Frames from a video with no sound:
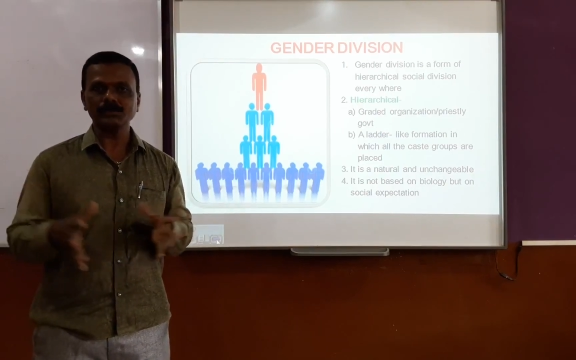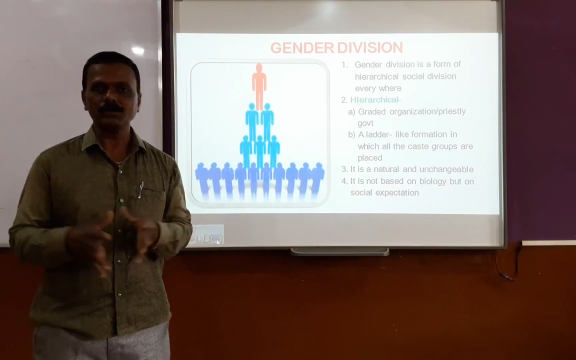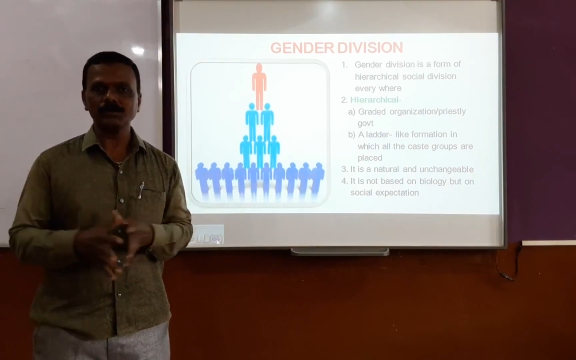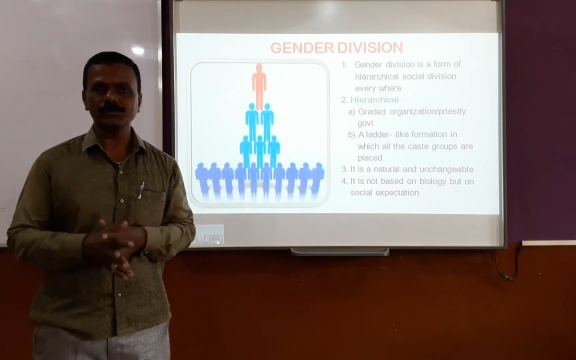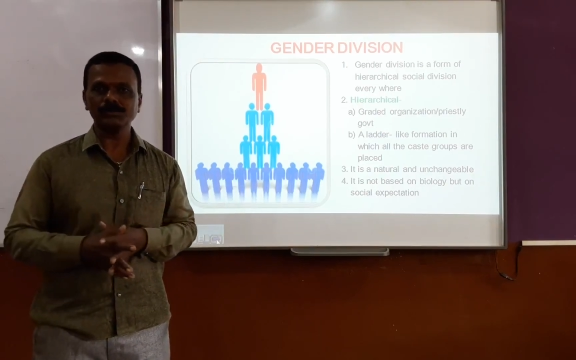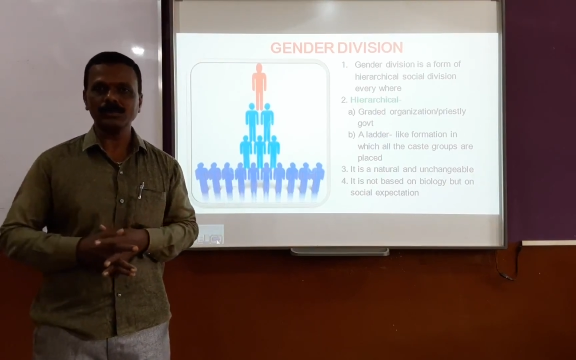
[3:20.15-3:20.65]

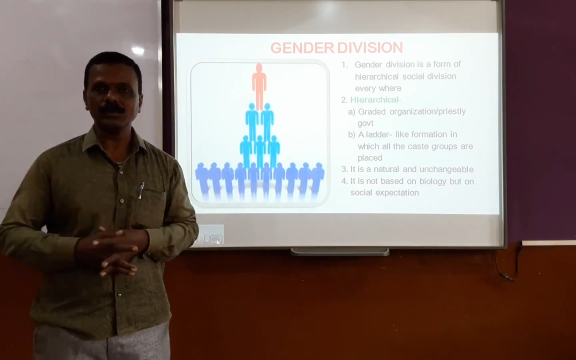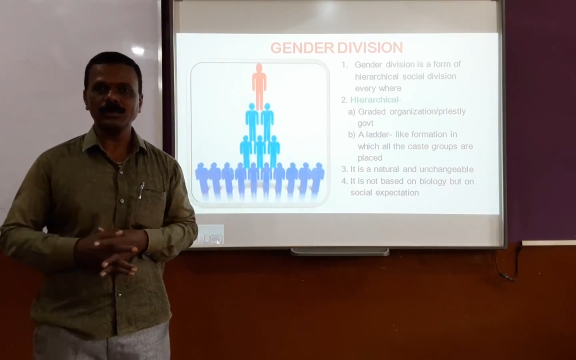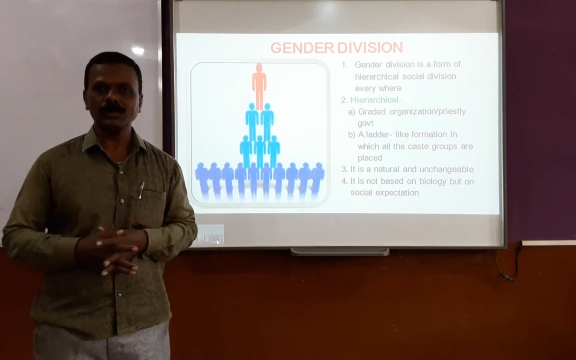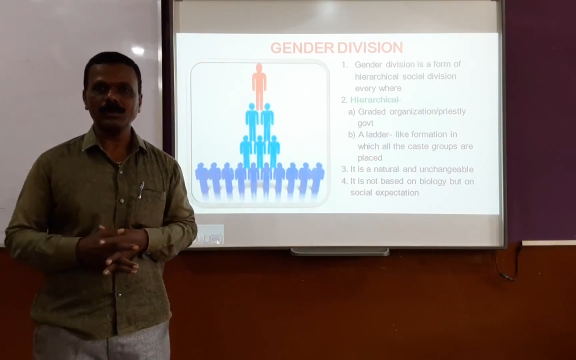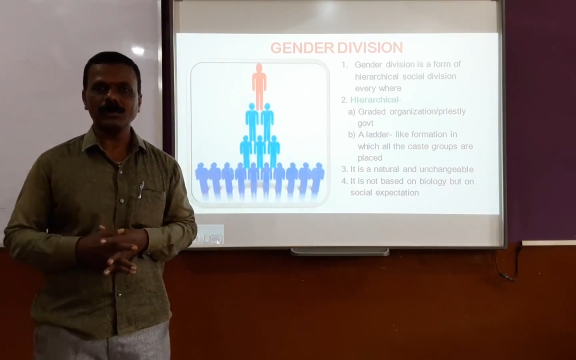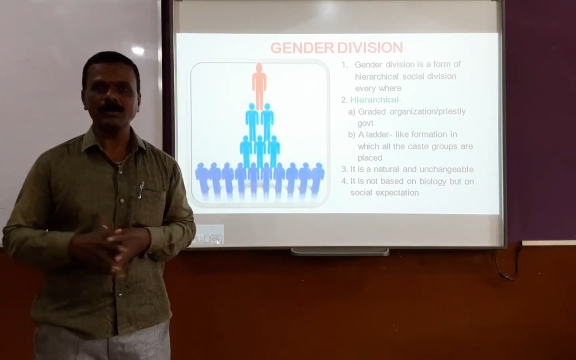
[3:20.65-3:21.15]
groups
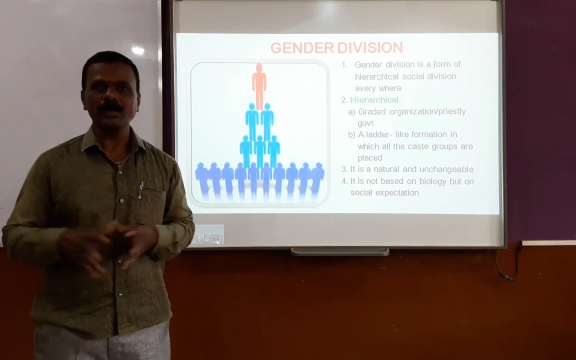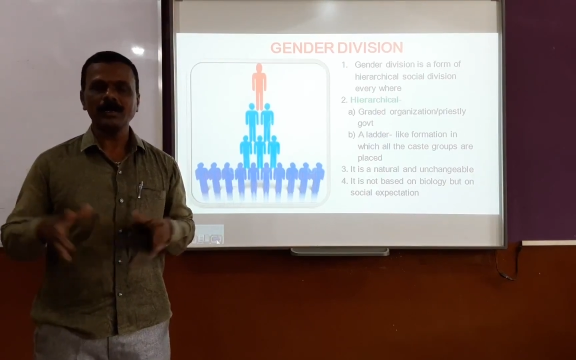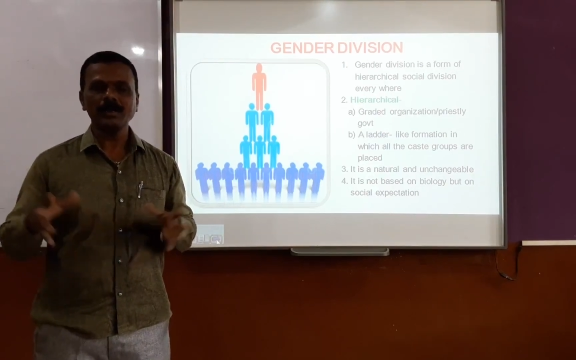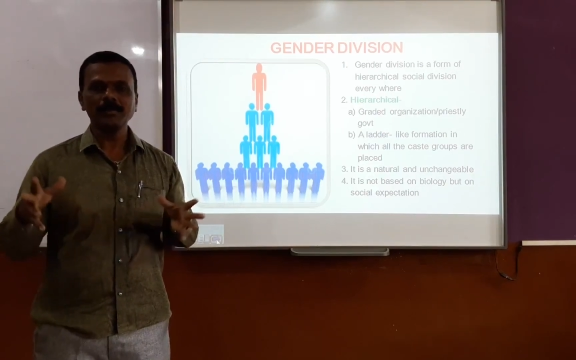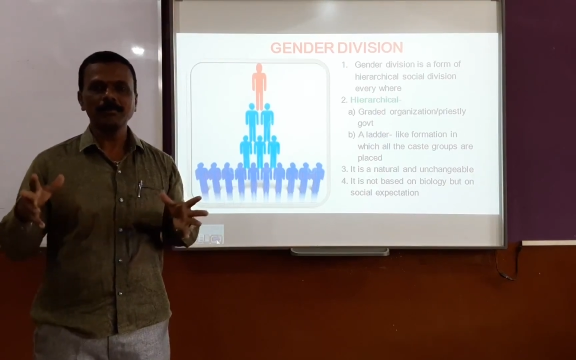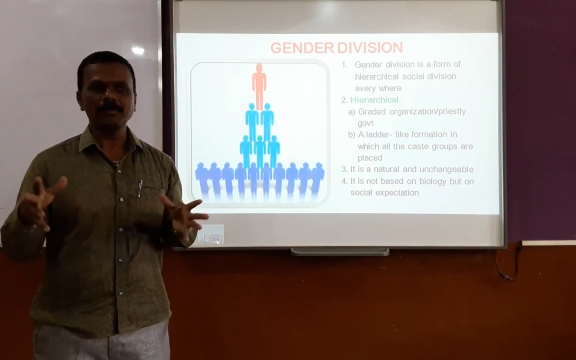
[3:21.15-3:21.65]
are
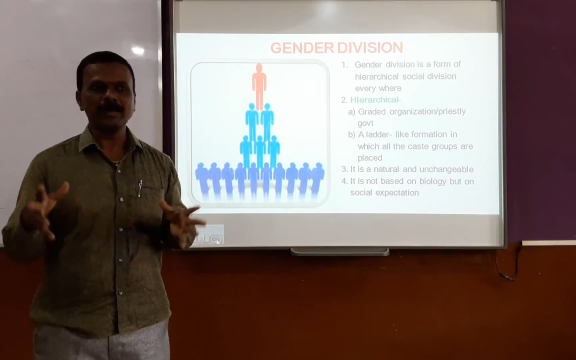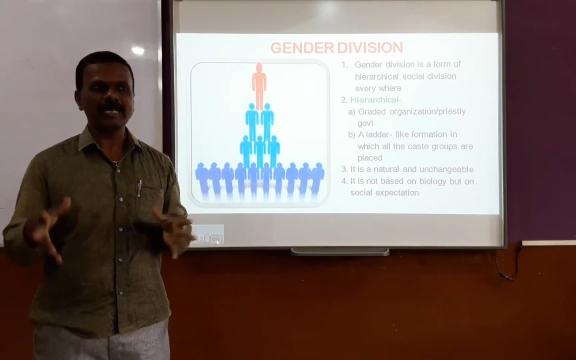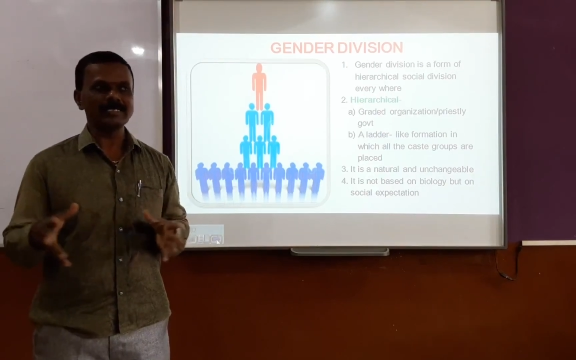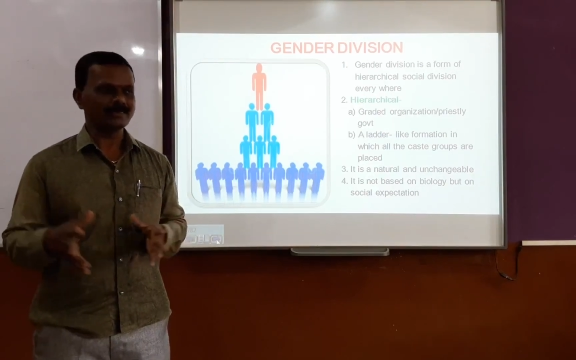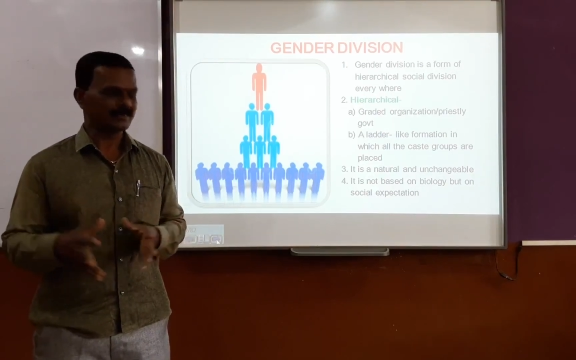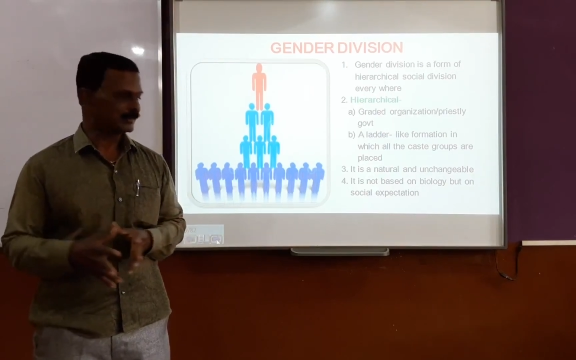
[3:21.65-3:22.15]

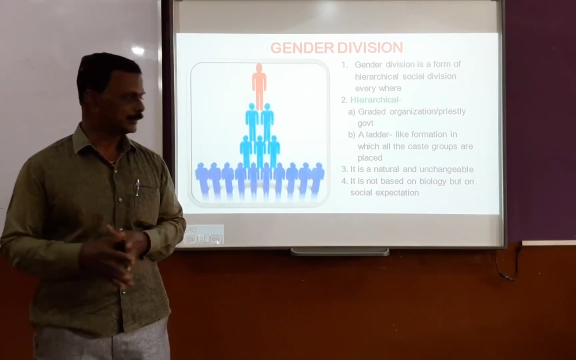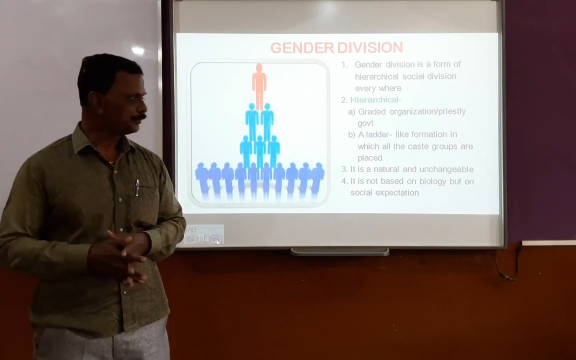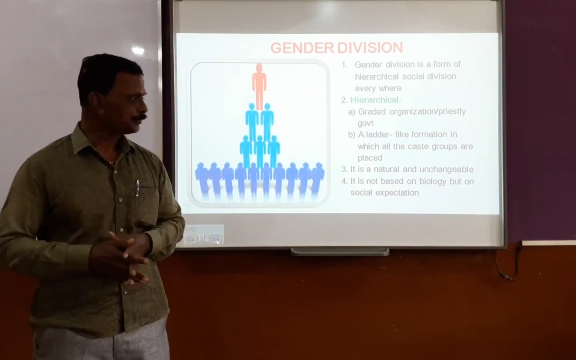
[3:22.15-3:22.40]
placed.